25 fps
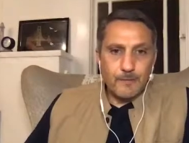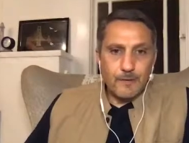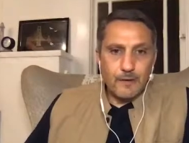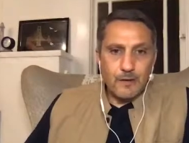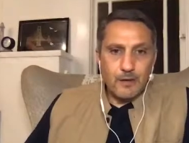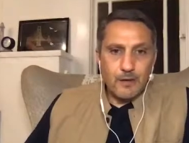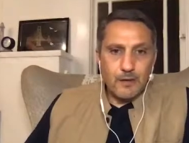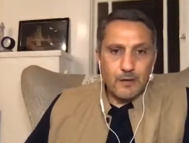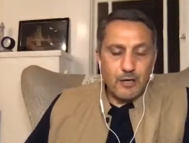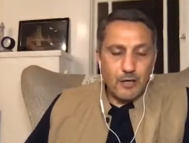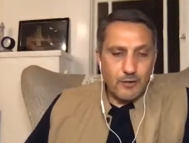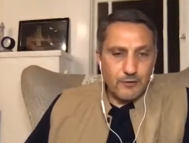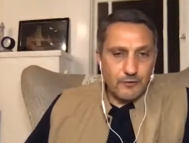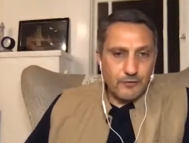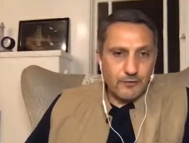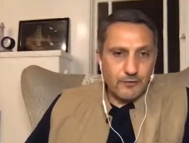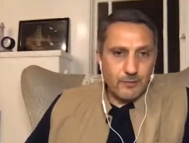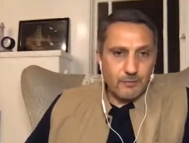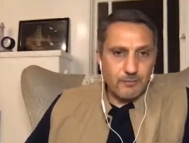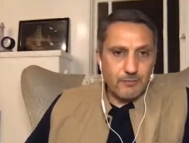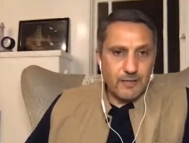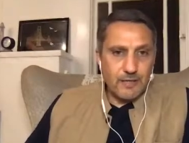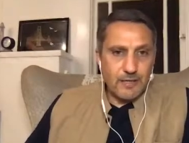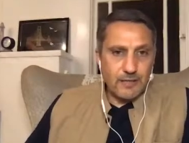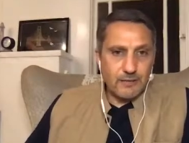
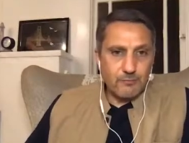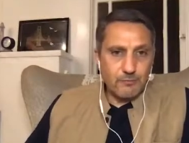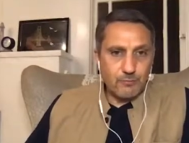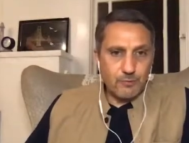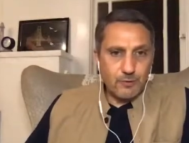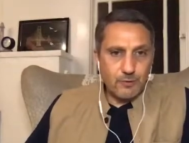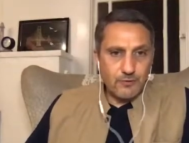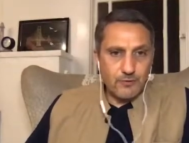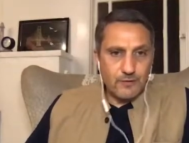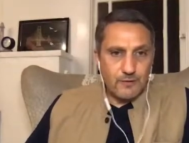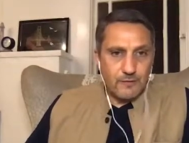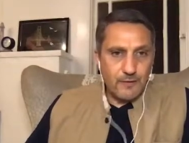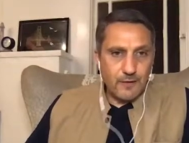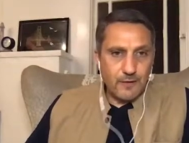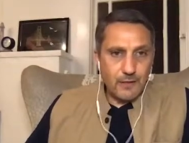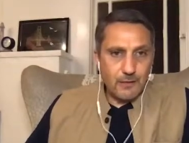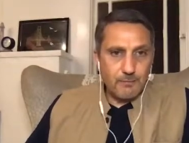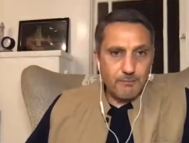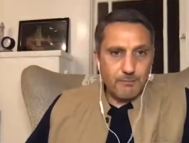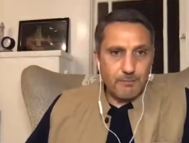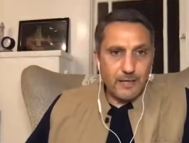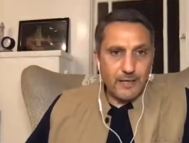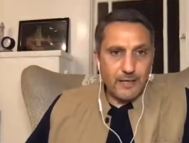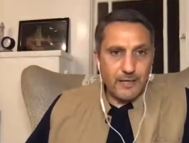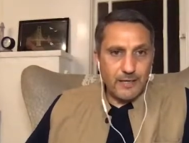concept that was
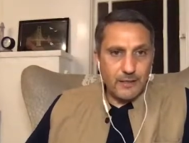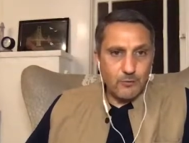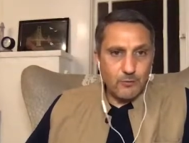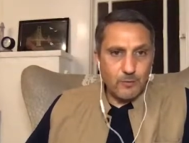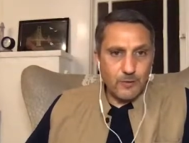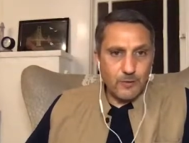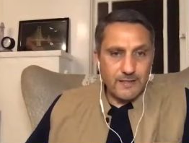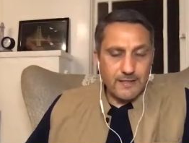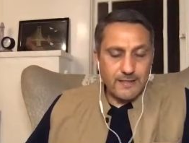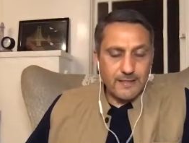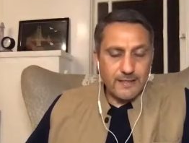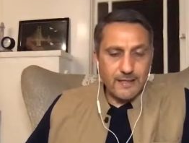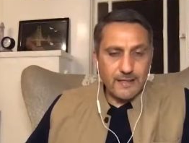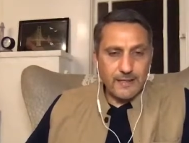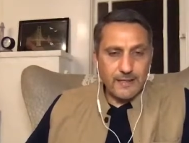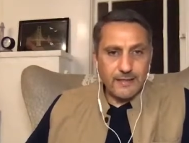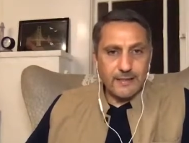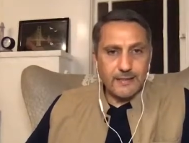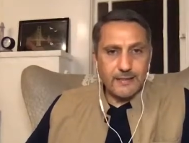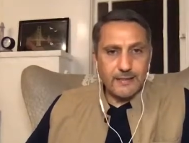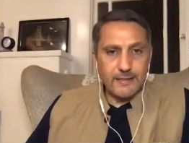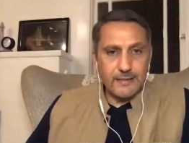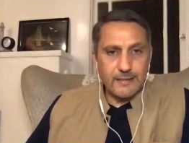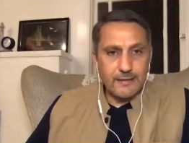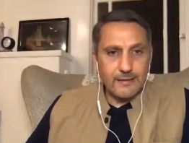developed by Edward
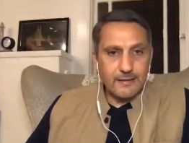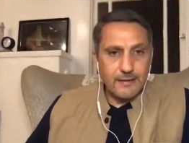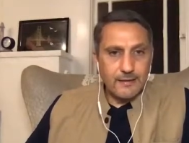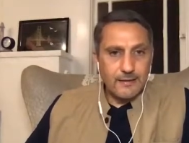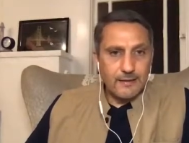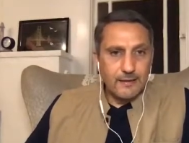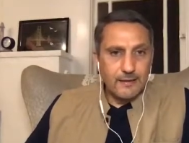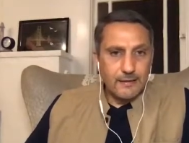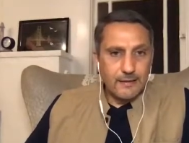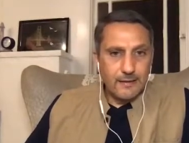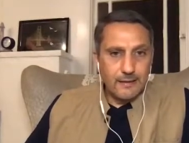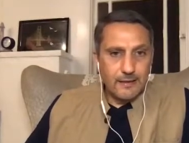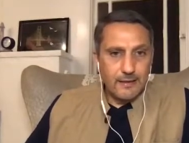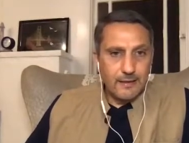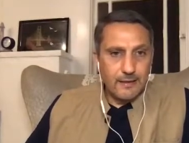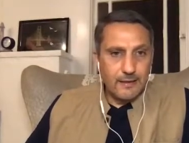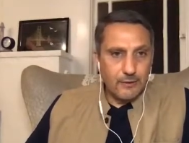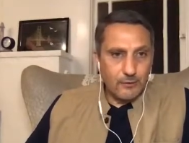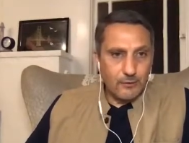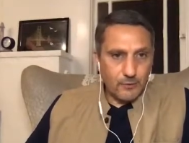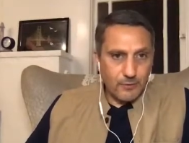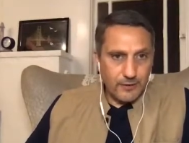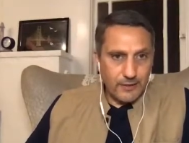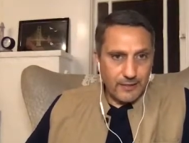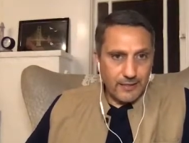Said in
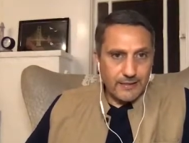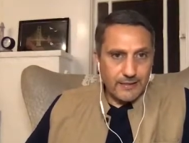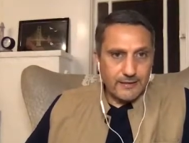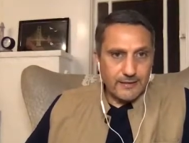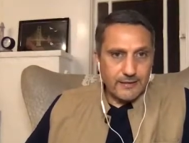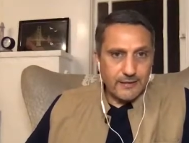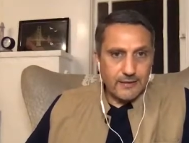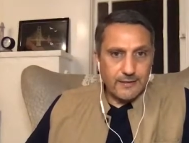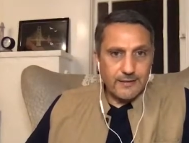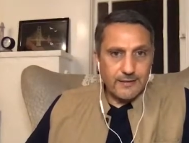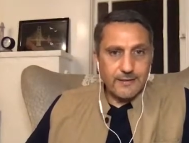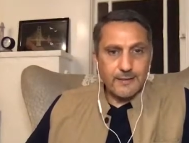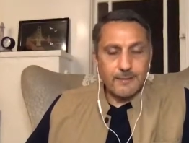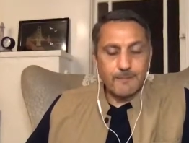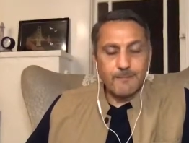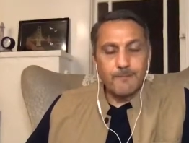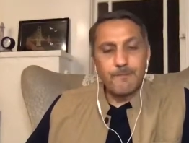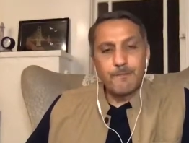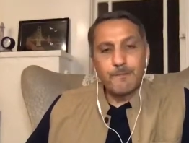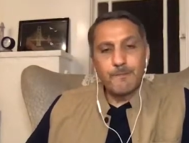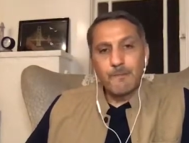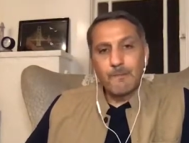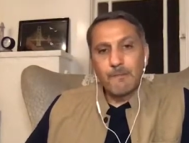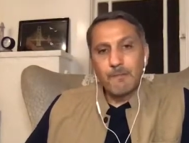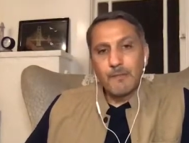Orientalism,
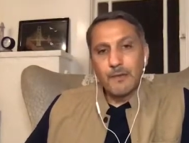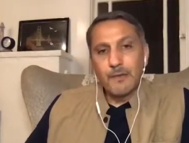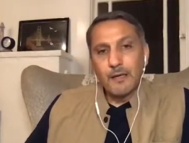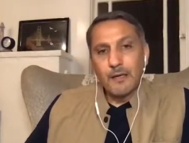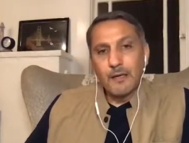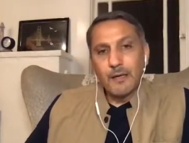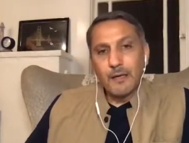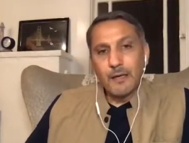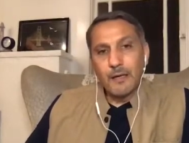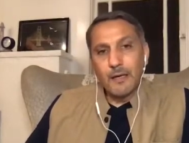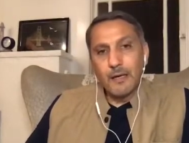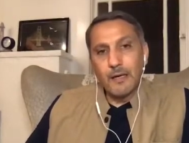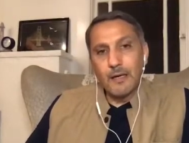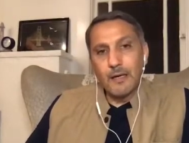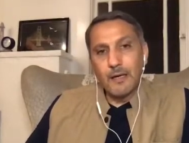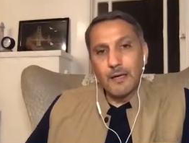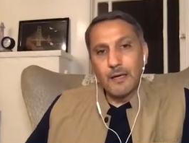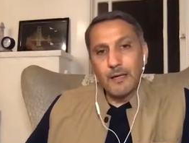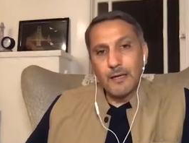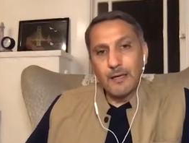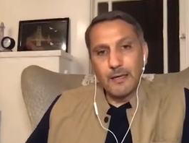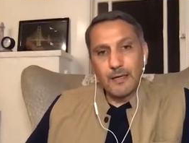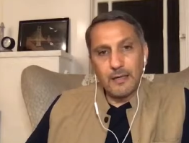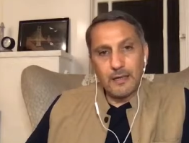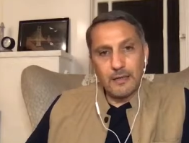
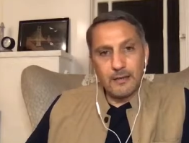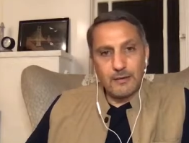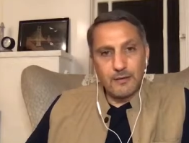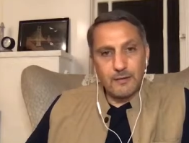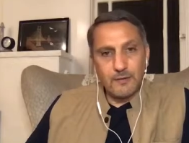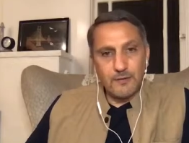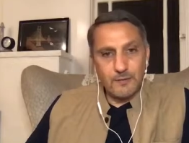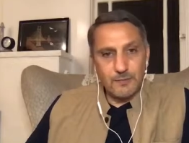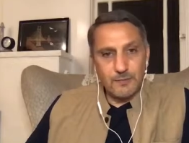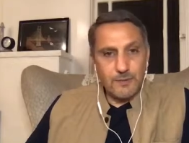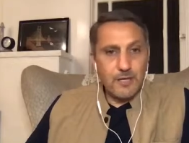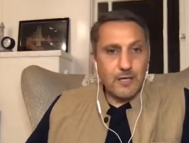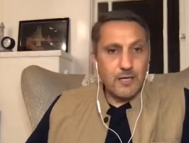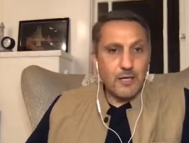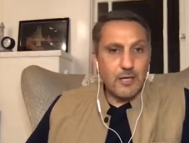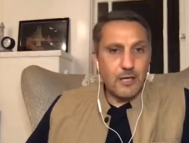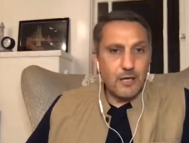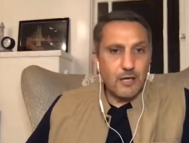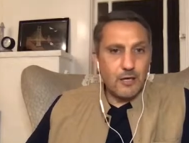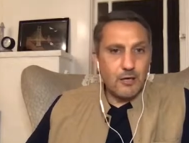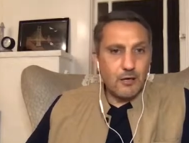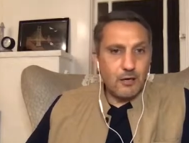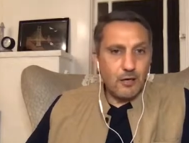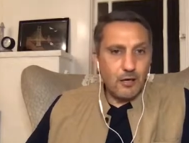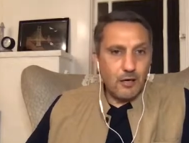in
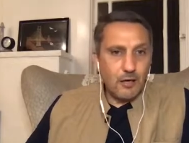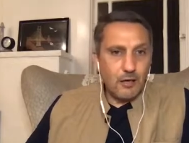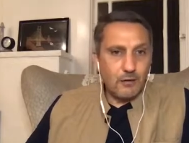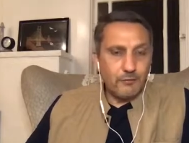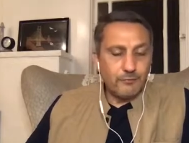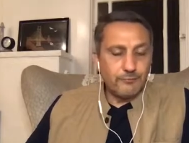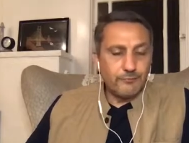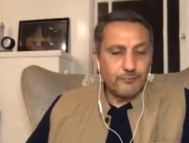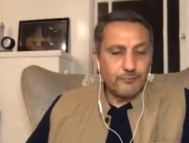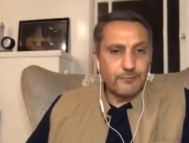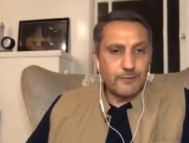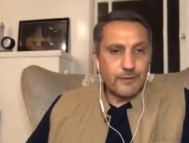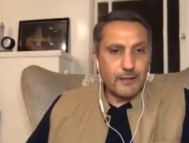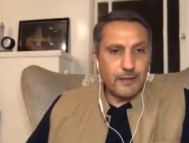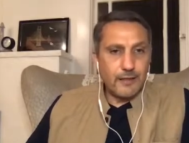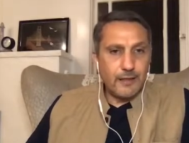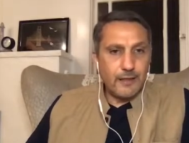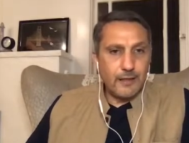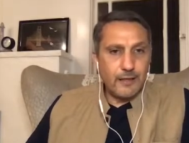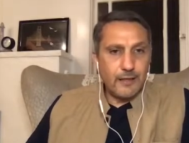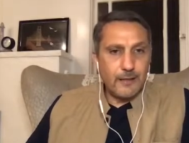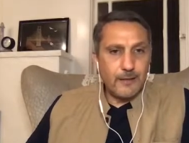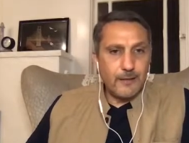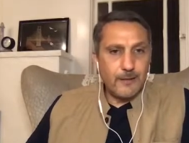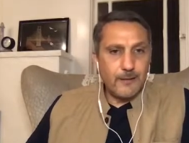speaking of
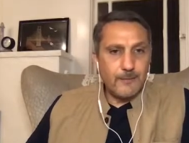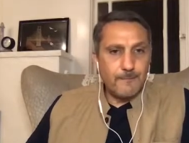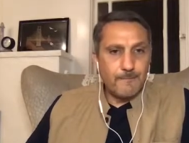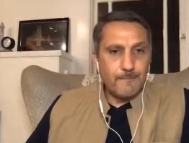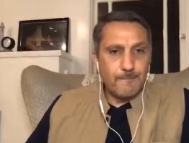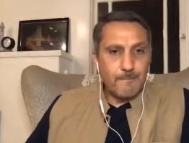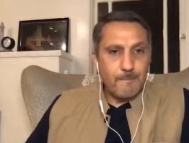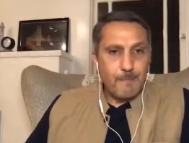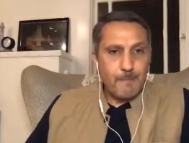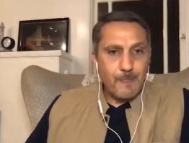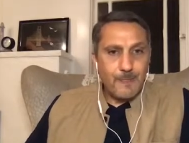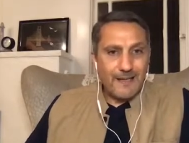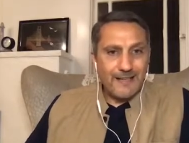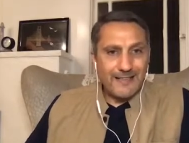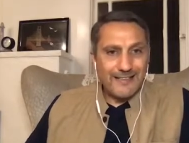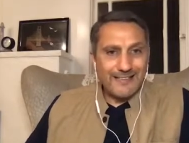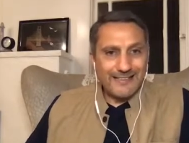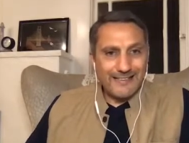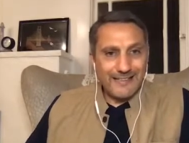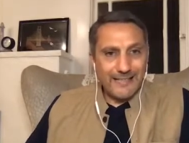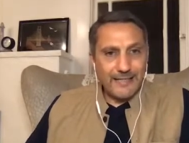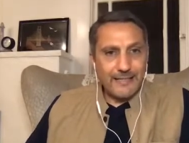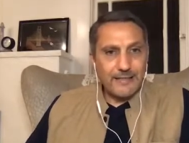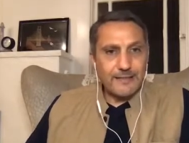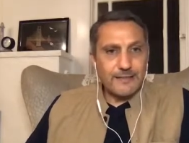
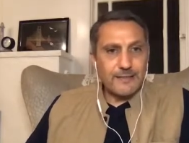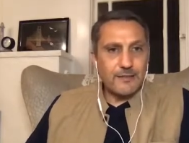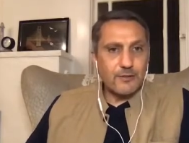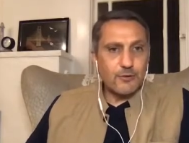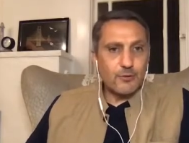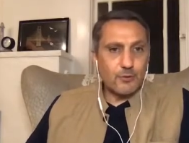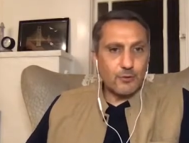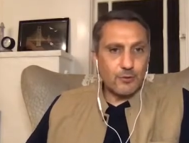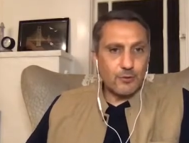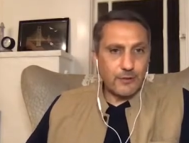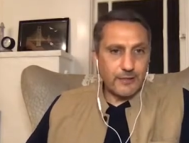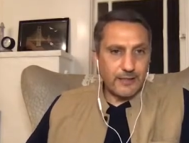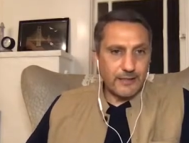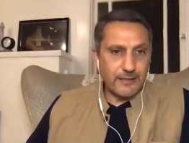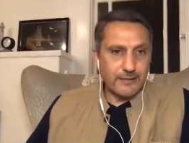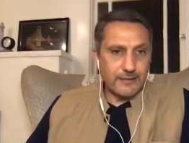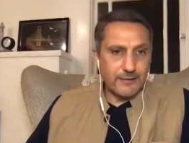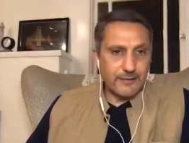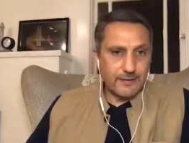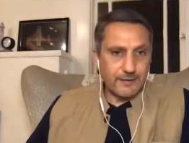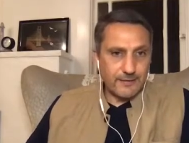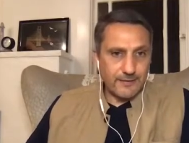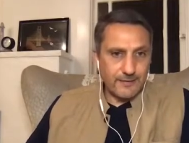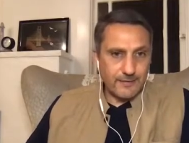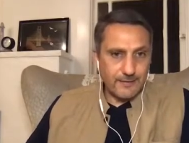latent
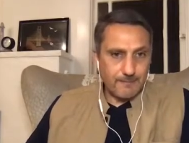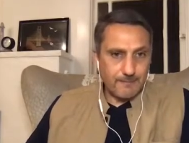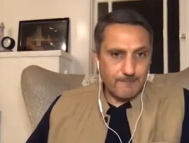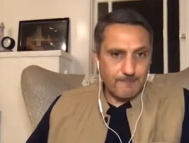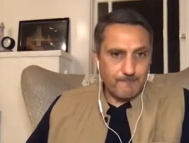Orientalism.